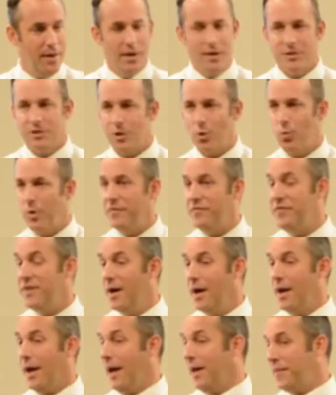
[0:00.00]
So we've
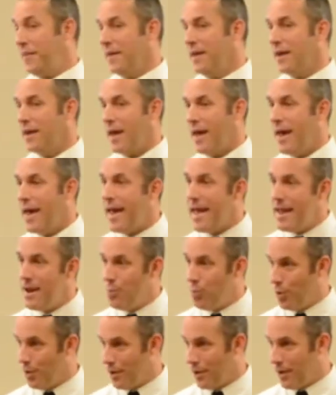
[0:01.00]
done, I think, A
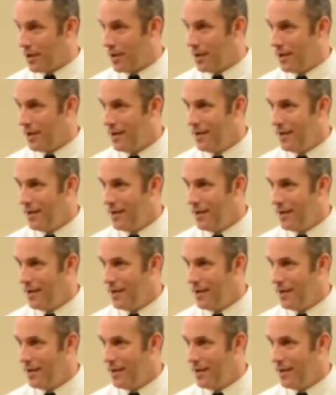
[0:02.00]
work.